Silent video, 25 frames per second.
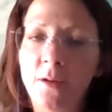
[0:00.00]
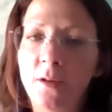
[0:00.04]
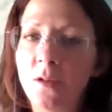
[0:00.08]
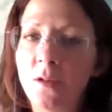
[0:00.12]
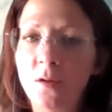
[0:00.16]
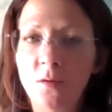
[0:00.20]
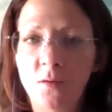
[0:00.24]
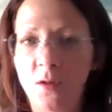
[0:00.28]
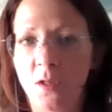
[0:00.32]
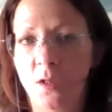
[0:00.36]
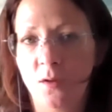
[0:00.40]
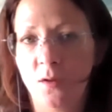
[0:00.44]

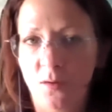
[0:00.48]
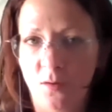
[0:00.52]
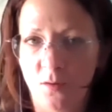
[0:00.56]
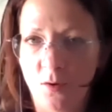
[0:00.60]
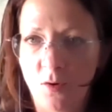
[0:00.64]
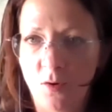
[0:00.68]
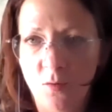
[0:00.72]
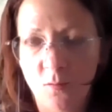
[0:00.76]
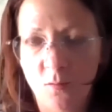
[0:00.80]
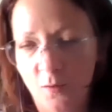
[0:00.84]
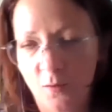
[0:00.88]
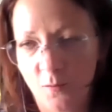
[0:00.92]
and you need to
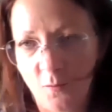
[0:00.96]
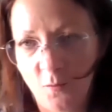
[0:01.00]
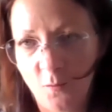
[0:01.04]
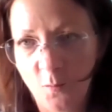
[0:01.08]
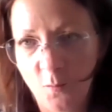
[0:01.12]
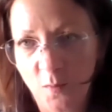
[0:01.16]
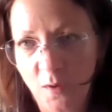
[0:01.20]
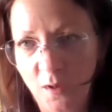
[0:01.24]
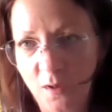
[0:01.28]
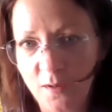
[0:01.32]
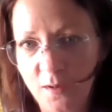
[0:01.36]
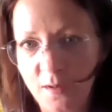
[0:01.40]
know what
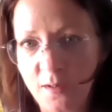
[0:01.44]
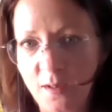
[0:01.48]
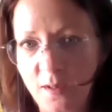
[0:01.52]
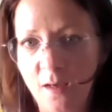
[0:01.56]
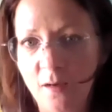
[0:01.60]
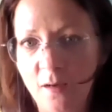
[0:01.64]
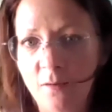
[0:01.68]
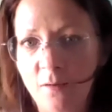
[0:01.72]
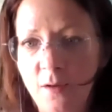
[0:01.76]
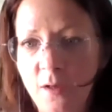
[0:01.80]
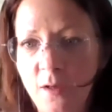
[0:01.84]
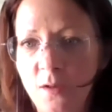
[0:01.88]
would be the
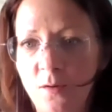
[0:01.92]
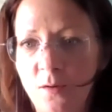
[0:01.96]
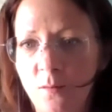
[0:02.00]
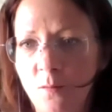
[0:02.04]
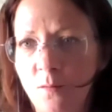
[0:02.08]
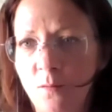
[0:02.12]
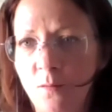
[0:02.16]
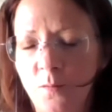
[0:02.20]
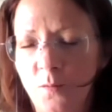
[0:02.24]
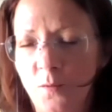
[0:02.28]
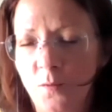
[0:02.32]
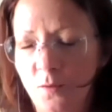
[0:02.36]
salary
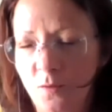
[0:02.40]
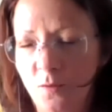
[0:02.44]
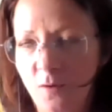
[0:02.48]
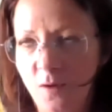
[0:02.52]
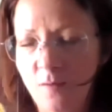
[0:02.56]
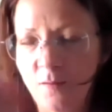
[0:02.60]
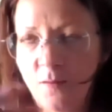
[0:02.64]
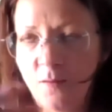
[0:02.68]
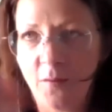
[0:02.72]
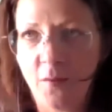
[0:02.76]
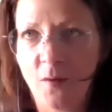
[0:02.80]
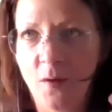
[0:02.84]
to
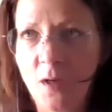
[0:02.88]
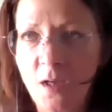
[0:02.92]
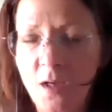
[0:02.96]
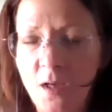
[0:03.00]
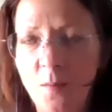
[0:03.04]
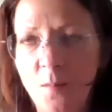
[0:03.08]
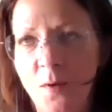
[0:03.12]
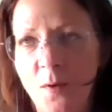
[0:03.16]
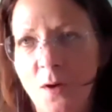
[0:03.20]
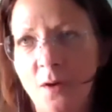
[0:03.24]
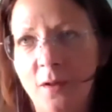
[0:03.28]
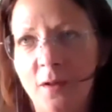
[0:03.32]
even think
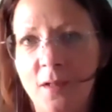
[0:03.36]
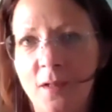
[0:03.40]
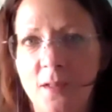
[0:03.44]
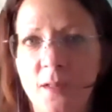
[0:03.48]
about,